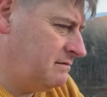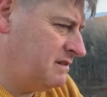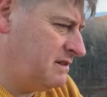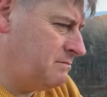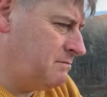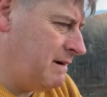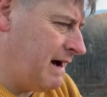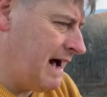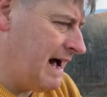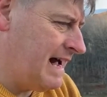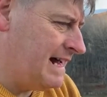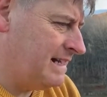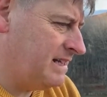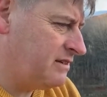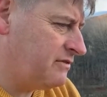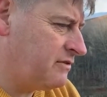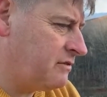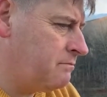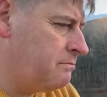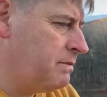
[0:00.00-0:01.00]
demand
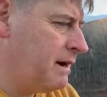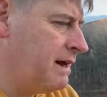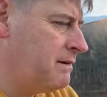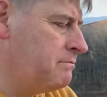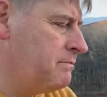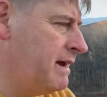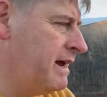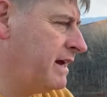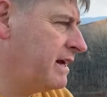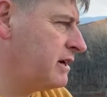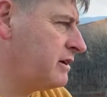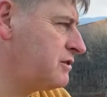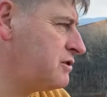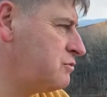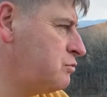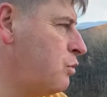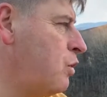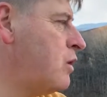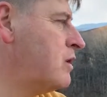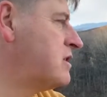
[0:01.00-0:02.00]
from pipe makers
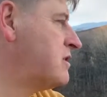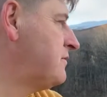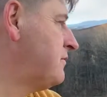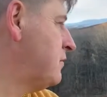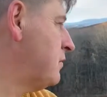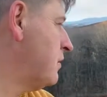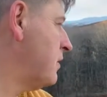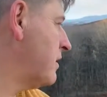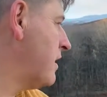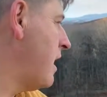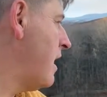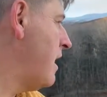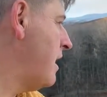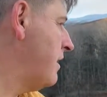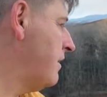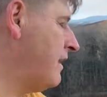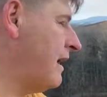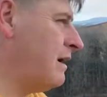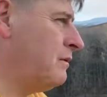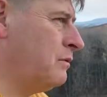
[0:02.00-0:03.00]
was for
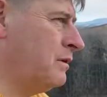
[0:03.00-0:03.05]
that